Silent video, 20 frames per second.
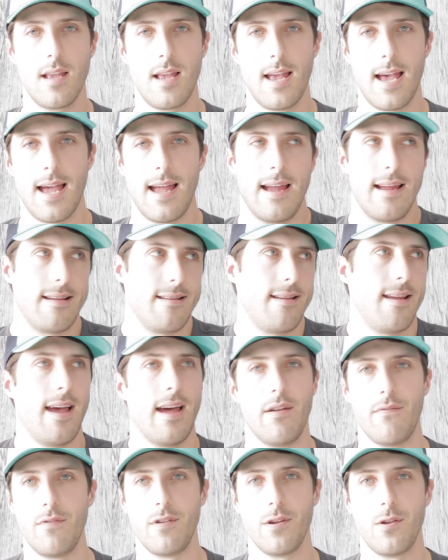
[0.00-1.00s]
I
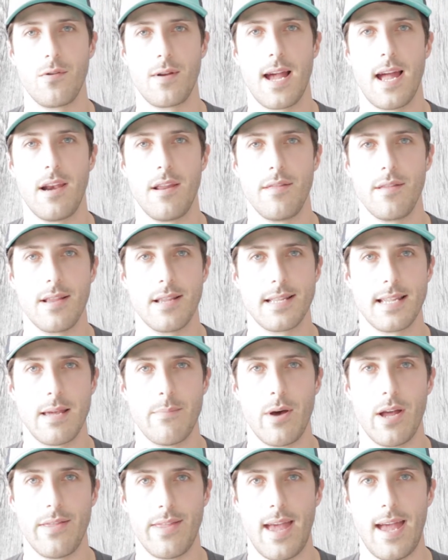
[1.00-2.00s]
really don't got anything to say
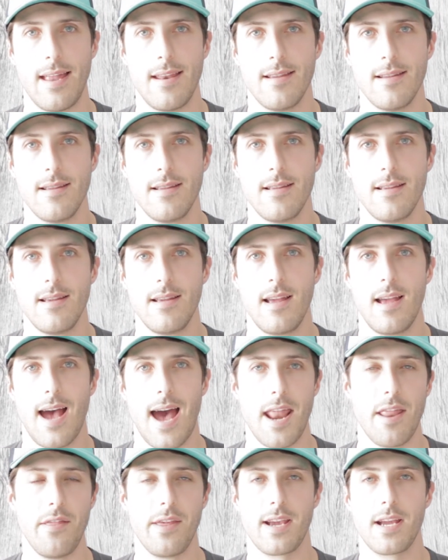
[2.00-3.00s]
about that.
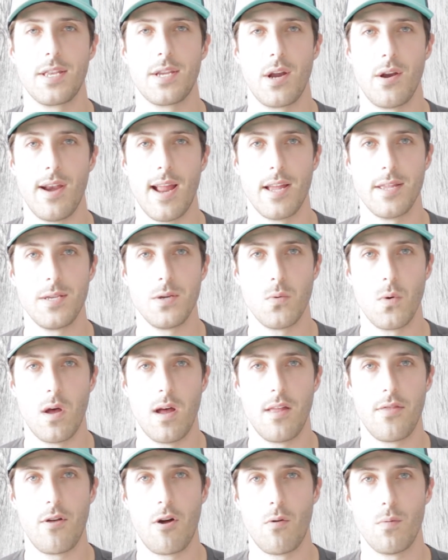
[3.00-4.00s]
I didn't think it turned out too well.
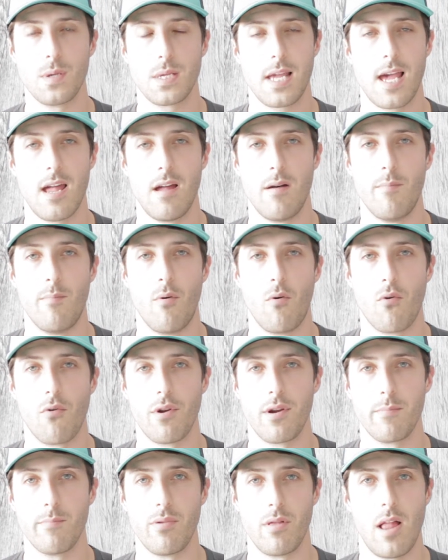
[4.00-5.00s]
I thought it was kind of a
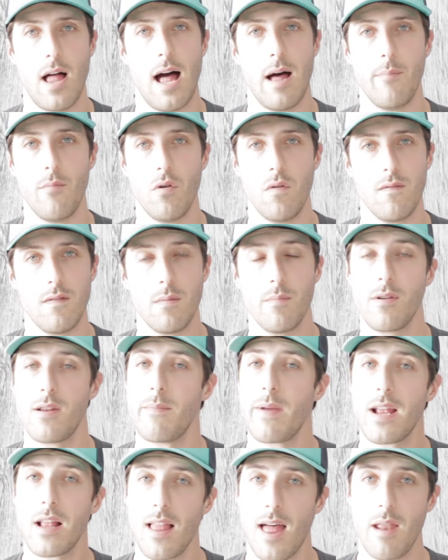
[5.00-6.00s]
boring blah movie, but it
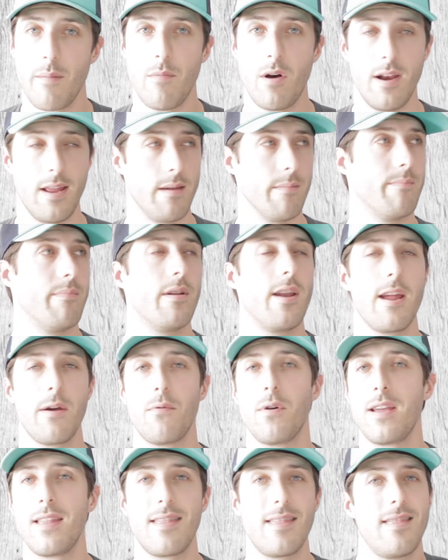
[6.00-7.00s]
made a lot of money. But
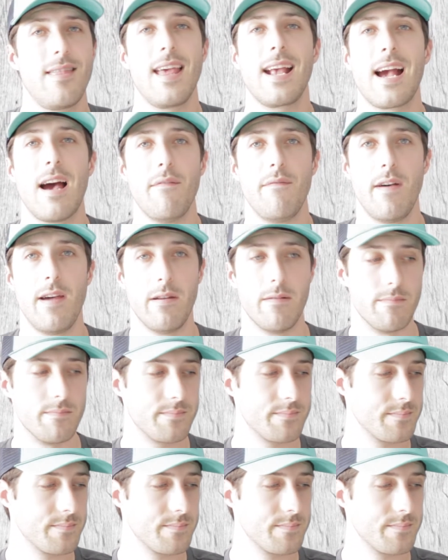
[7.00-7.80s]
anyway, they got Venom.